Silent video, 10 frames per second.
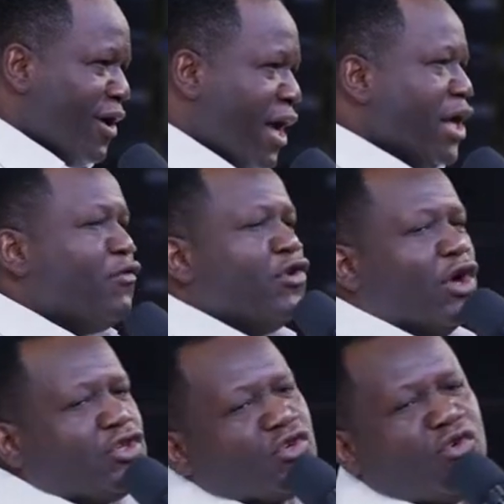Even your
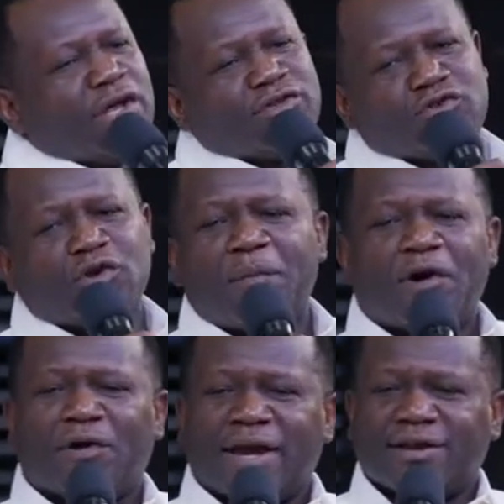children's children are
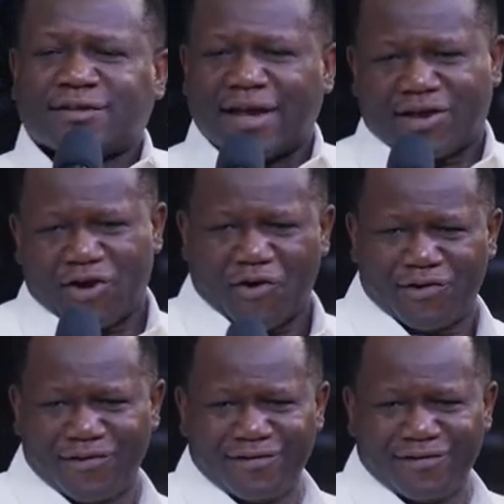already secured.